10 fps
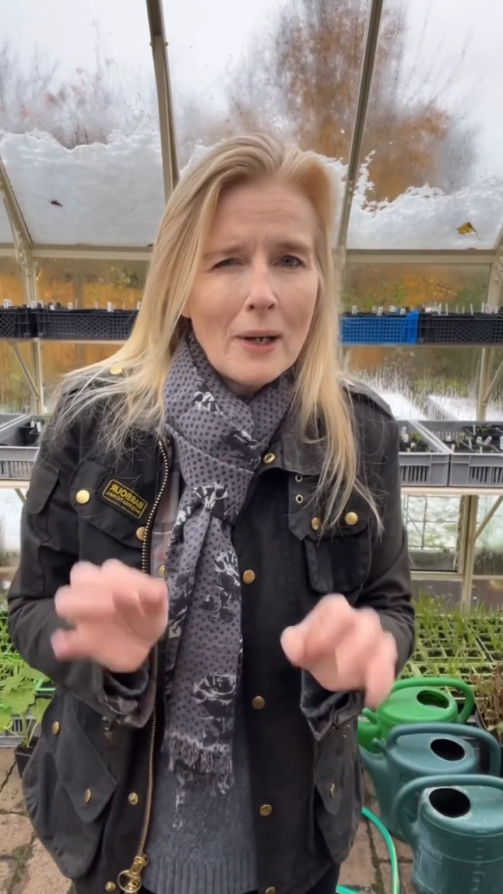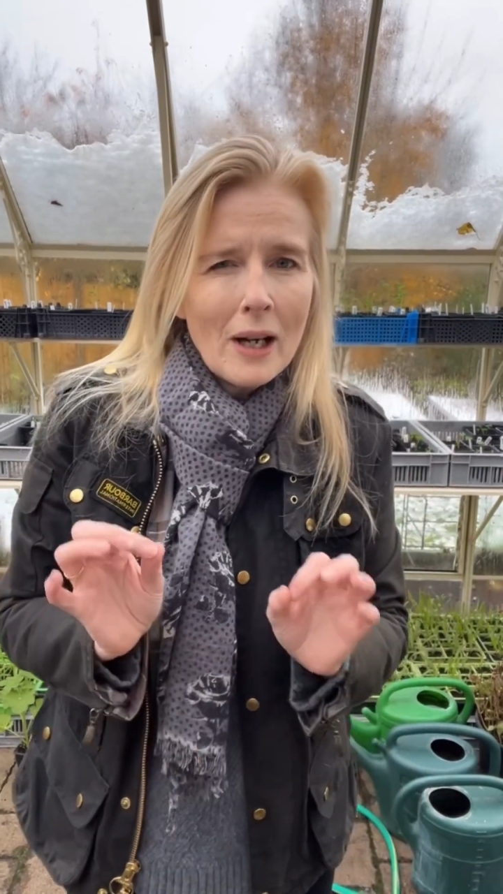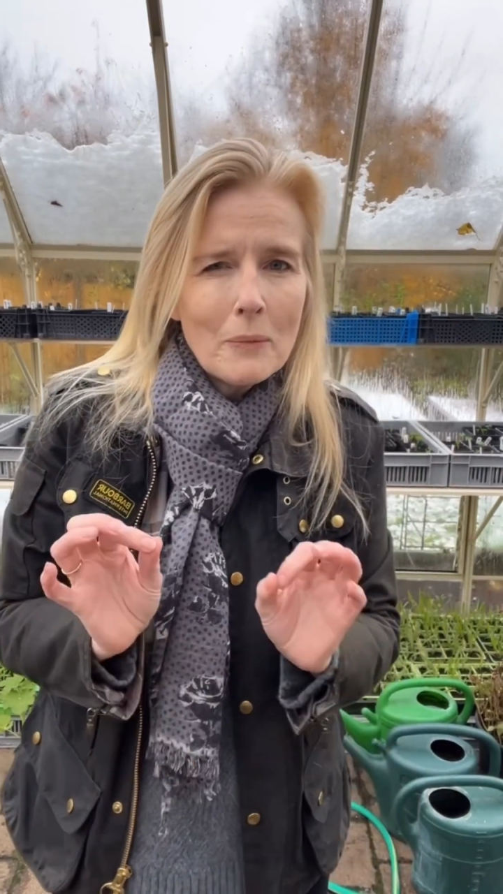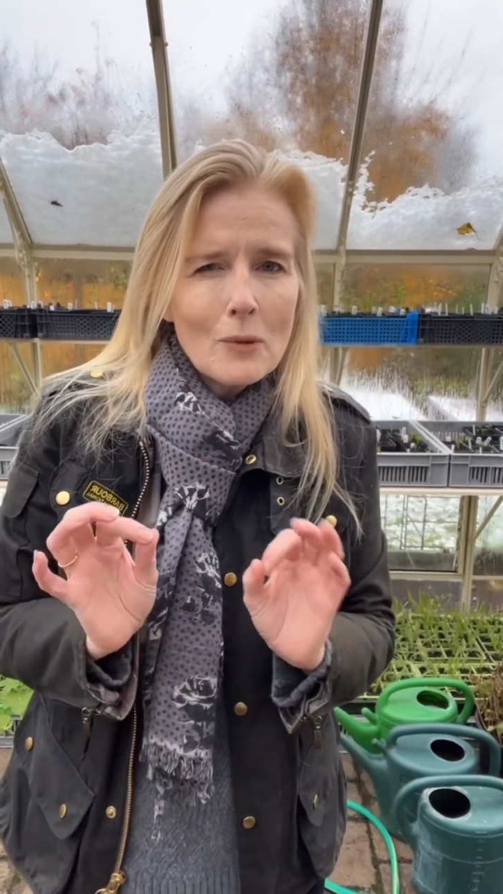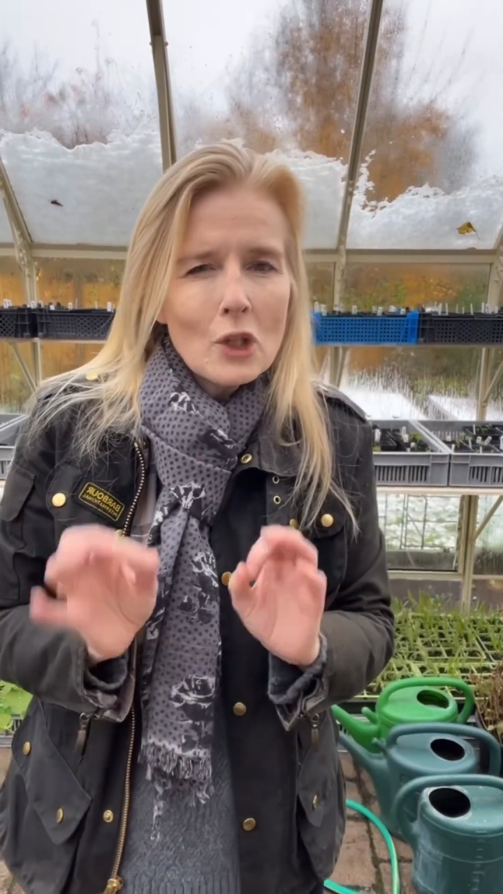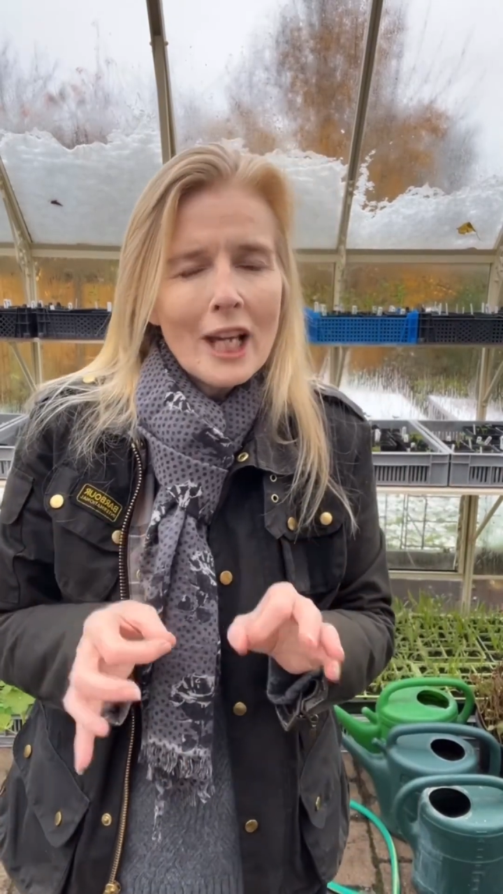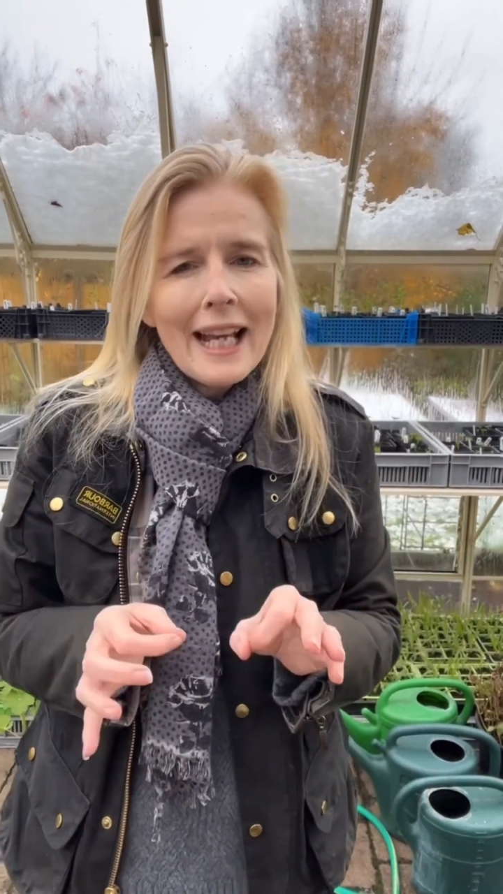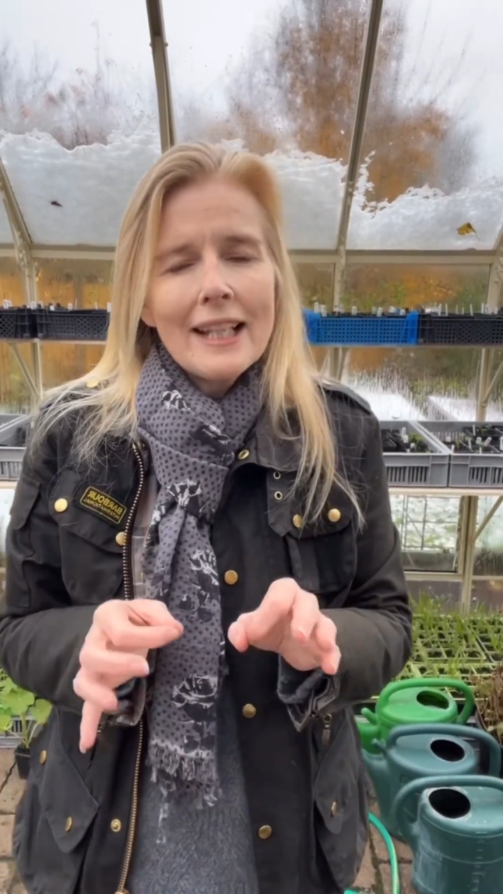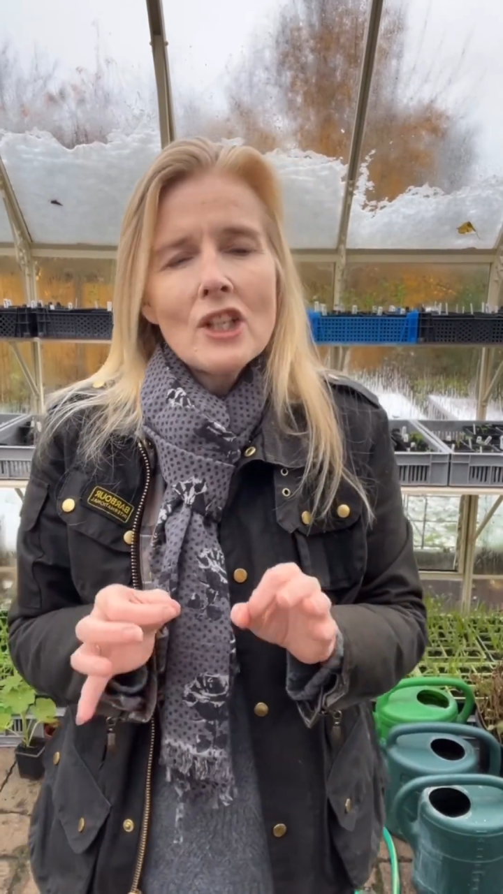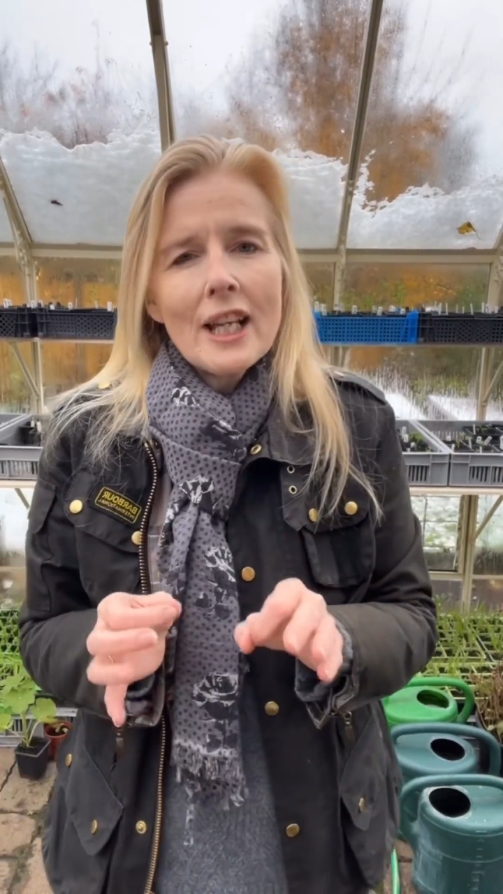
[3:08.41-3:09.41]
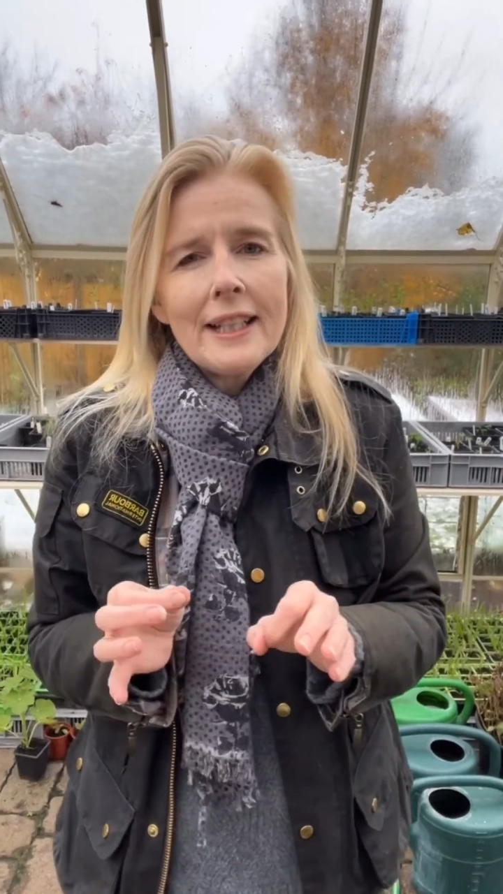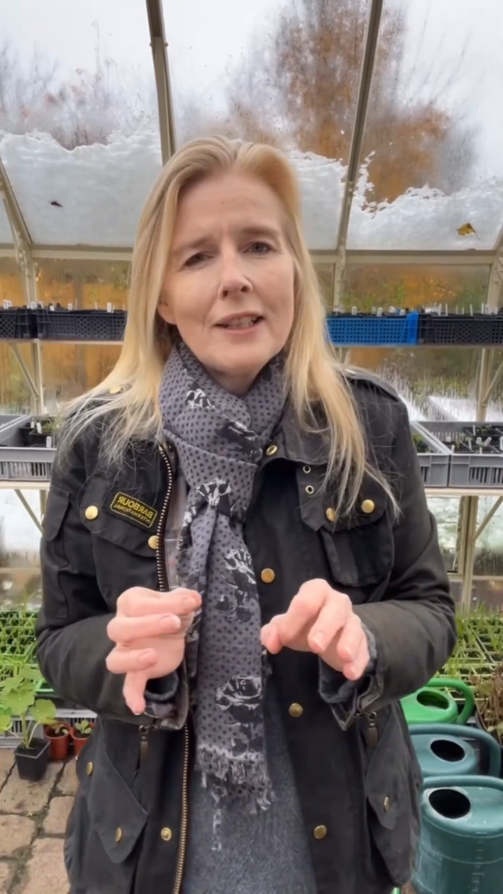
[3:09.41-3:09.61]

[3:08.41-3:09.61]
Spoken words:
I will change any